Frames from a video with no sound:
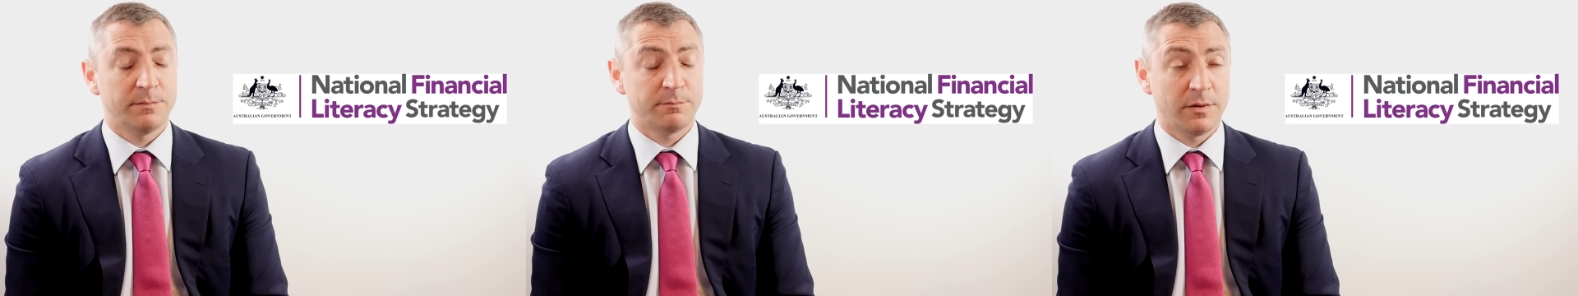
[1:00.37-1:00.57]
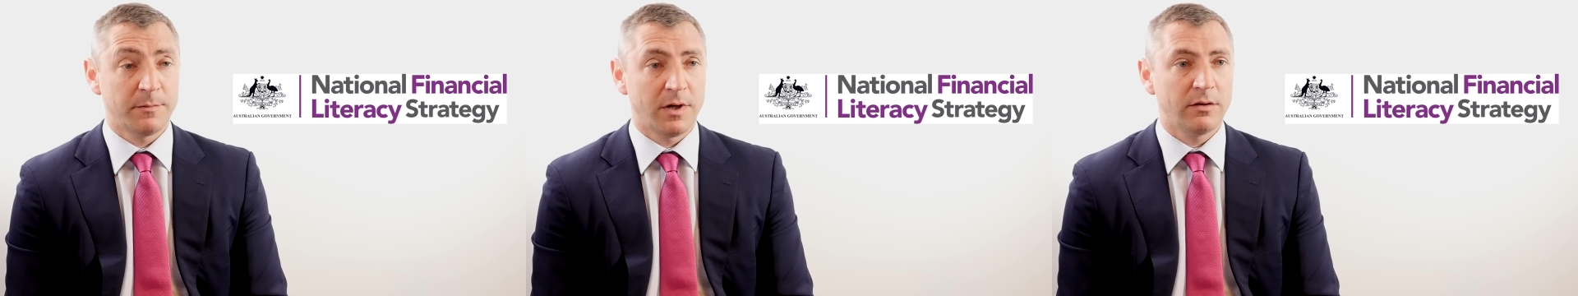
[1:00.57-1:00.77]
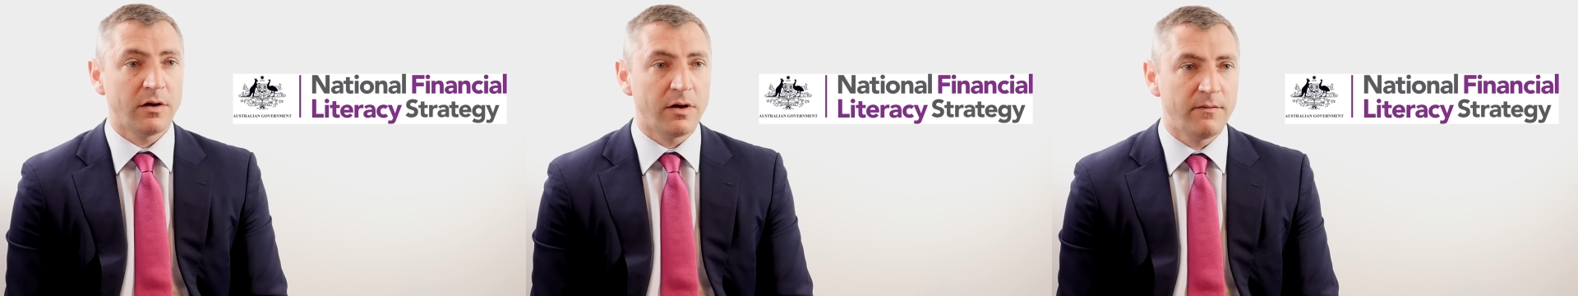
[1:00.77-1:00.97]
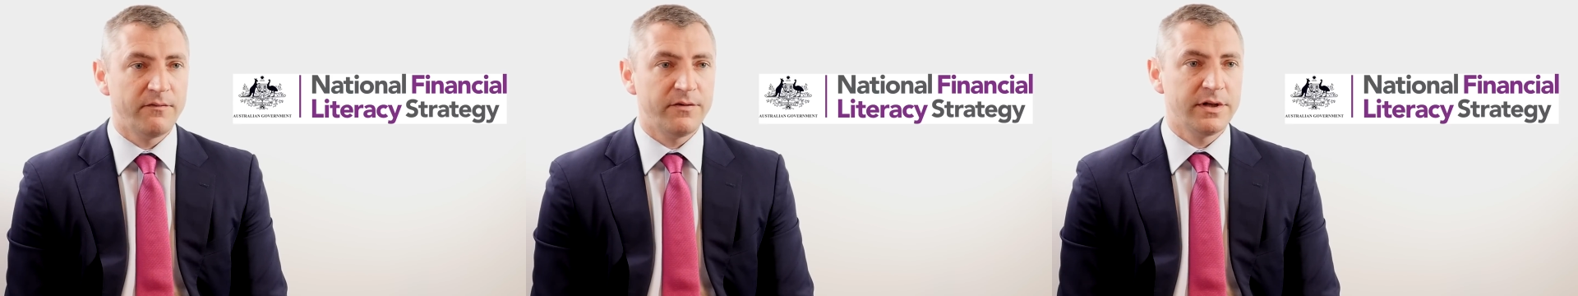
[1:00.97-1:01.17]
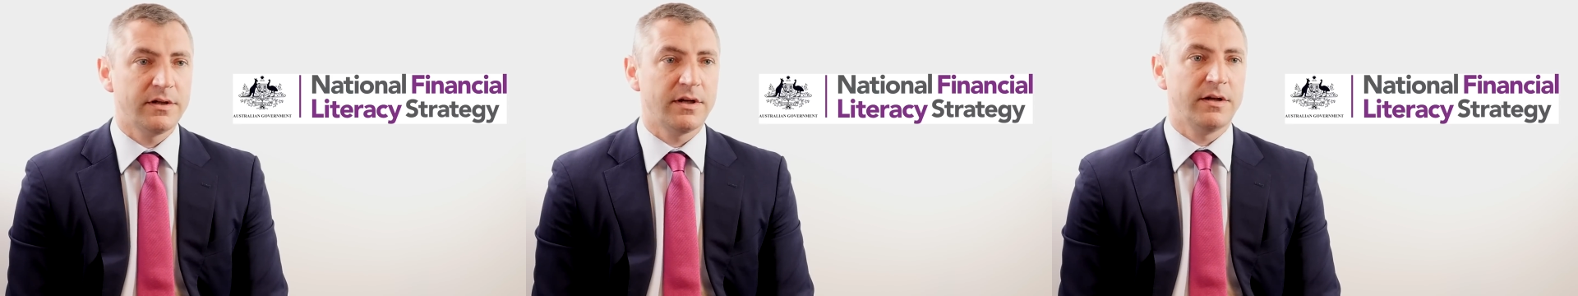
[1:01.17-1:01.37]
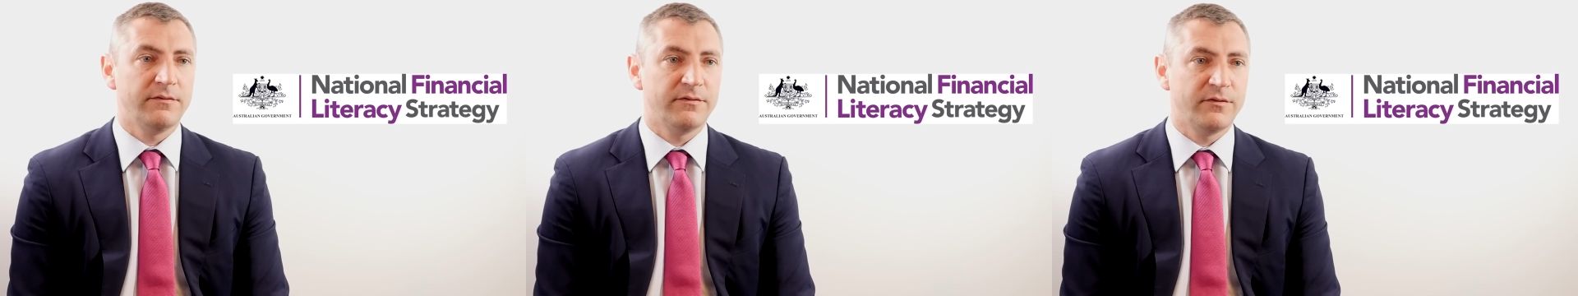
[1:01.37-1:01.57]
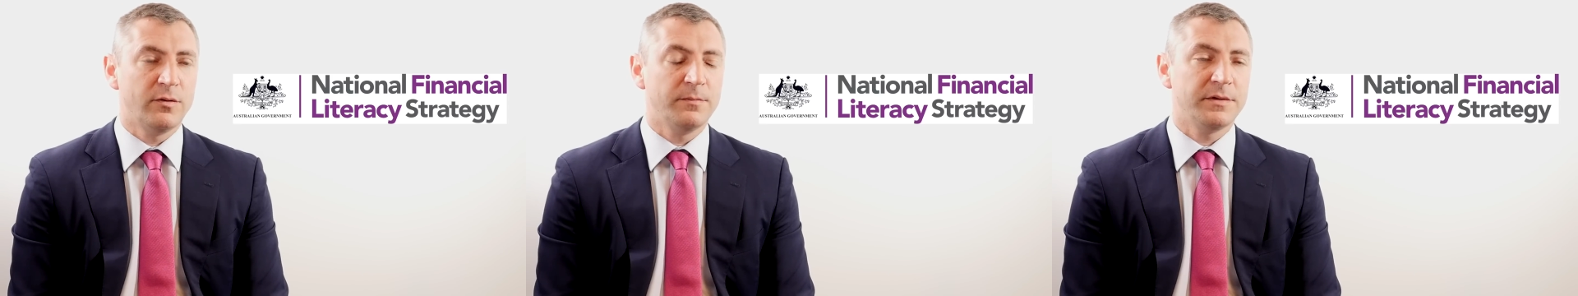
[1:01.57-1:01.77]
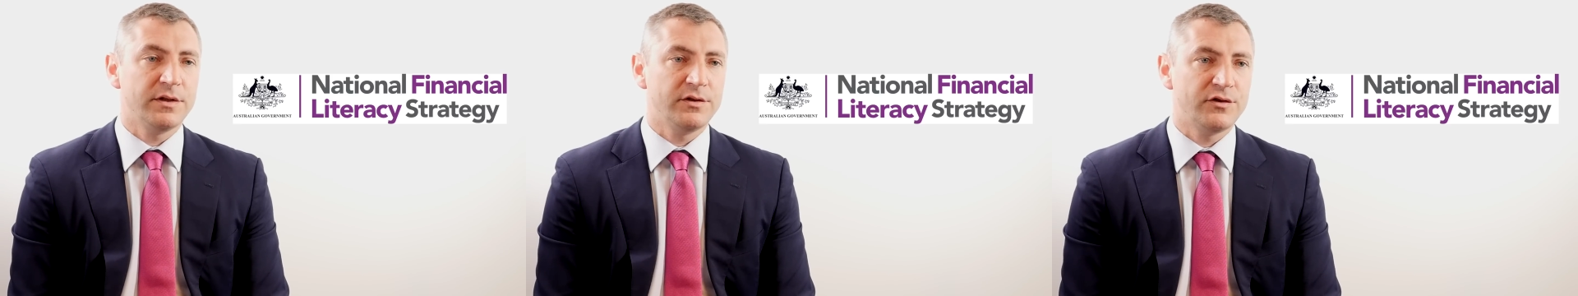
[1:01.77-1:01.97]
to promote confident and
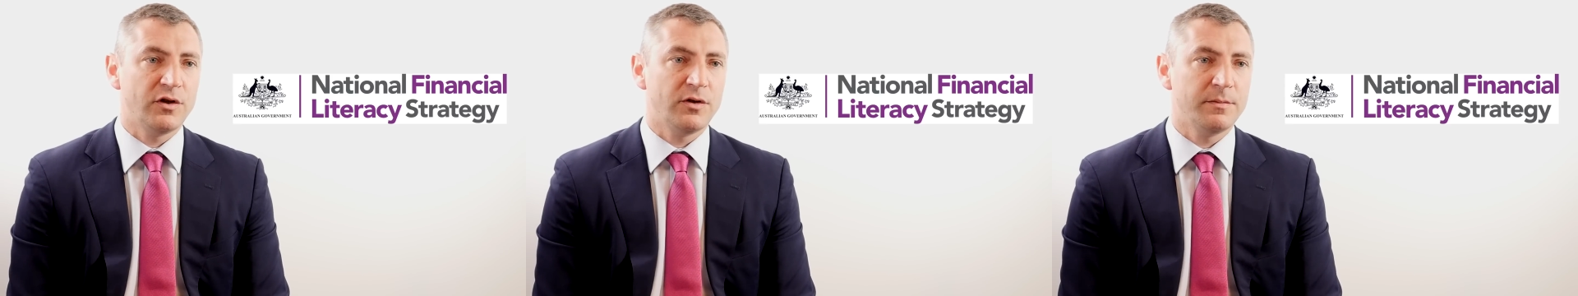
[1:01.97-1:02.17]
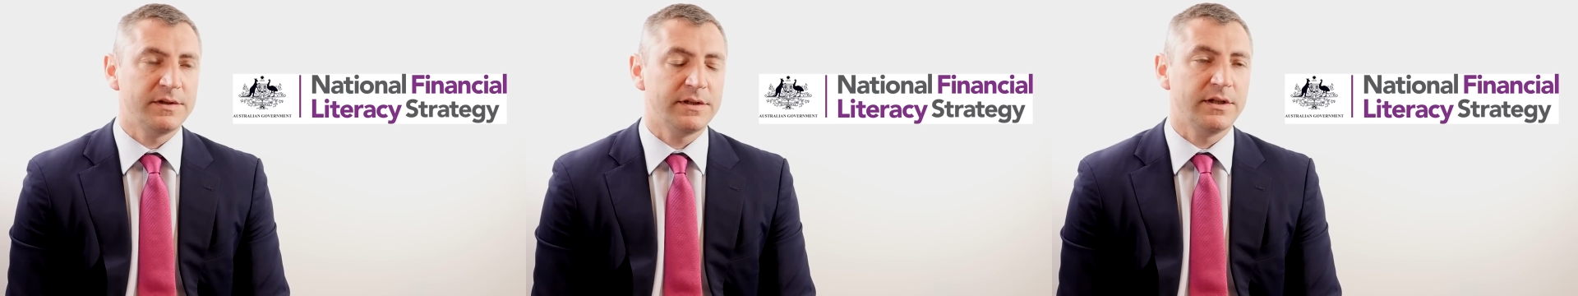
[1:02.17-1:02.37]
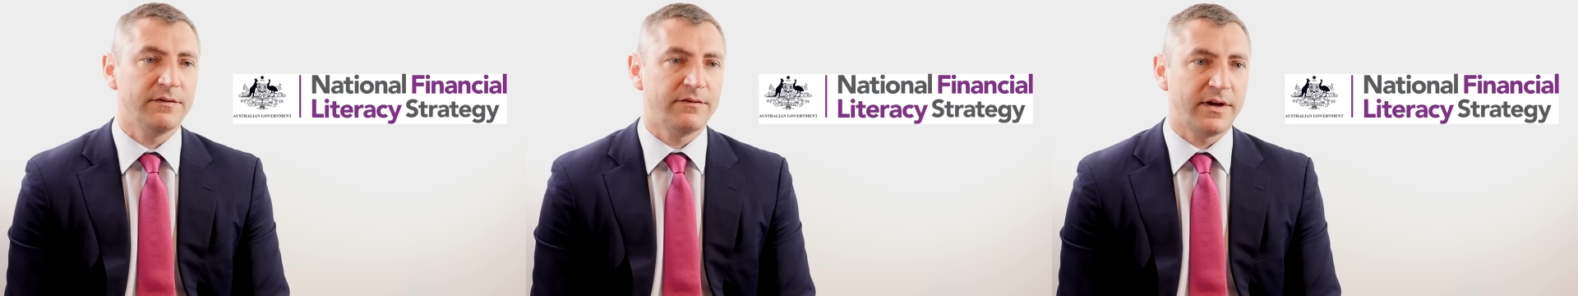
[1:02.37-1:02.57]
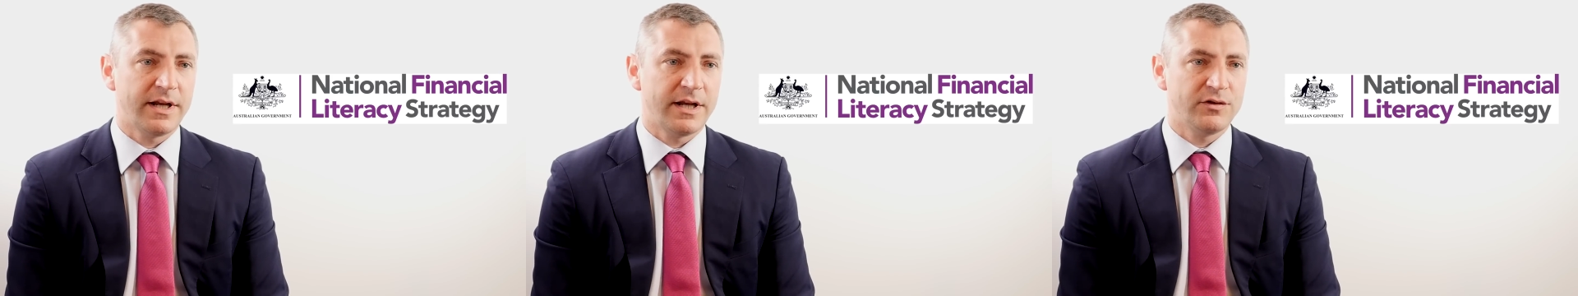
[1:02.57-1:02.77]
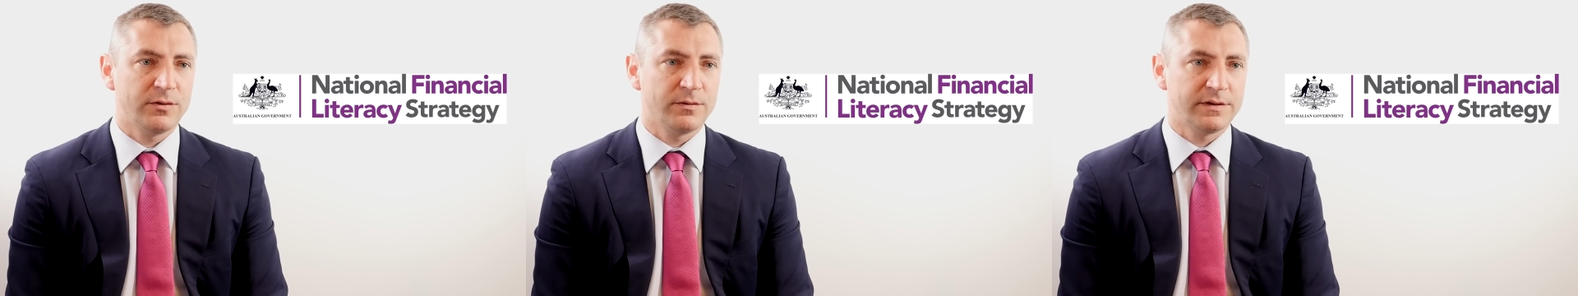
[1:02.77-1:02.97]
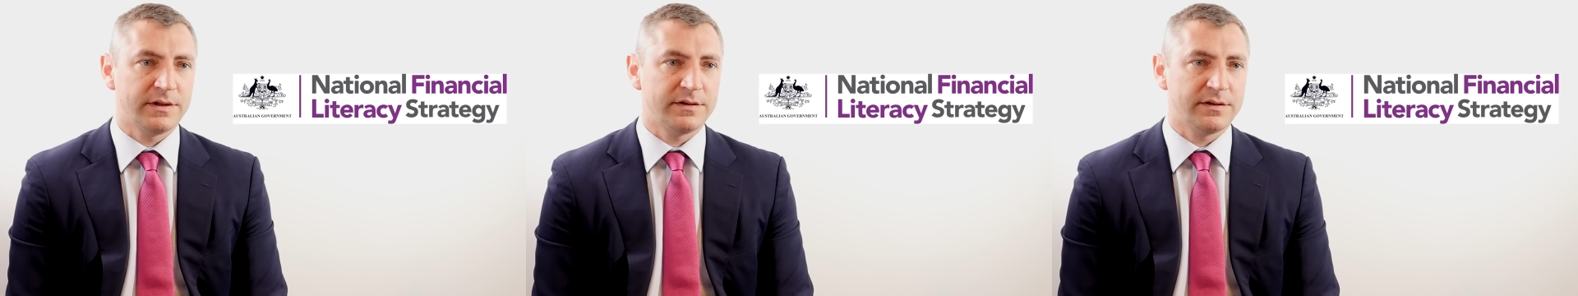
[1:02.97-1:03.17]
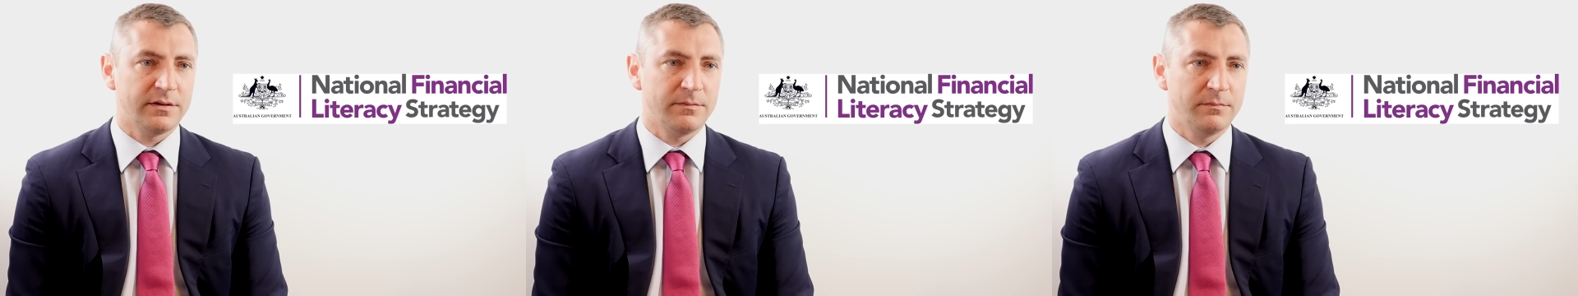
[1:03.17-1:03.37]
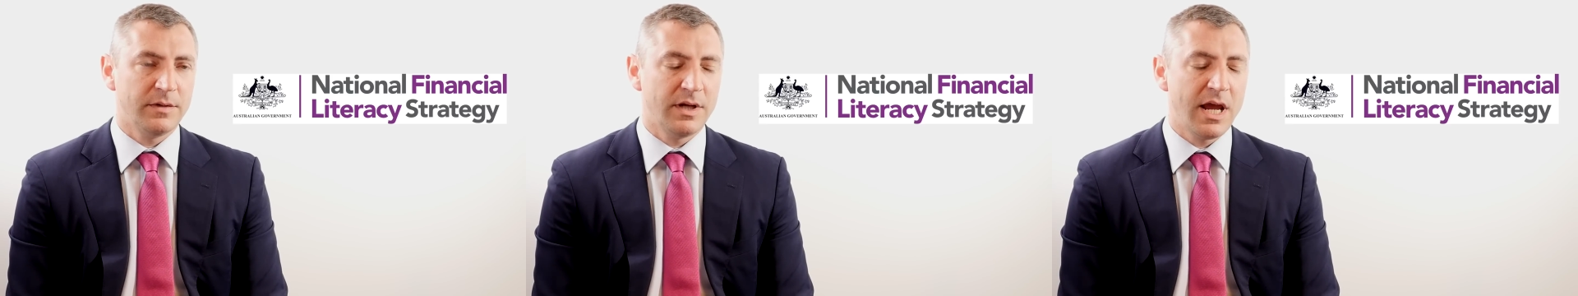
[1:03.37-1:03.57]
informed consumers in the financial
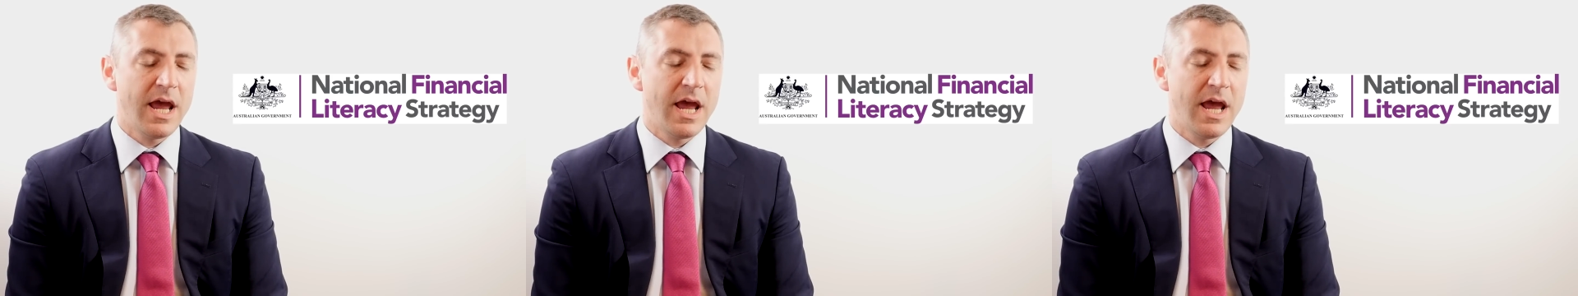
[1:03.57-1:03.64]
system.